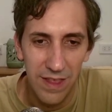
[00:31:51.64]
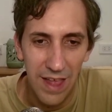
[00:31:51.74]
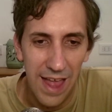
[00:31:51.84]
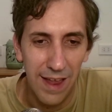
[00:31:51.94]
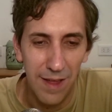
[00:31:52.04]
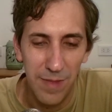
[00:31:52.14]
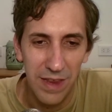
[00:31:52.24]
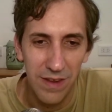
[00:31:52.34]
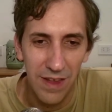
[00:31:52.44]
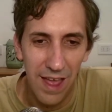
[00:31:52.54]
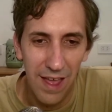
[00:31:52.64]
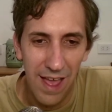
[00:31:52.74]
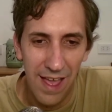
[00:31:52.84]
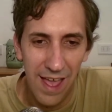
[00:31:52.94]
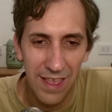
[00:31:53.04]
I mean,
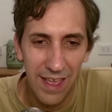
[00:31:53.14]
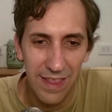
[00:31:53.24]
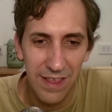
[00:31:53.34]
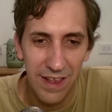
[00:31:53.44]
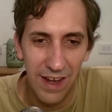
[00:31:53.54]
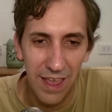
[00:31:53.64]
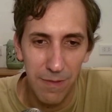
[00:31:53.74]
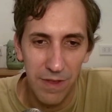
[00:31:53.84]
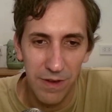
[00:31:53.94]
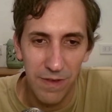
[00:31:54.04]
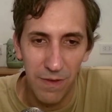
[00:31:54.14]
I can't claim there's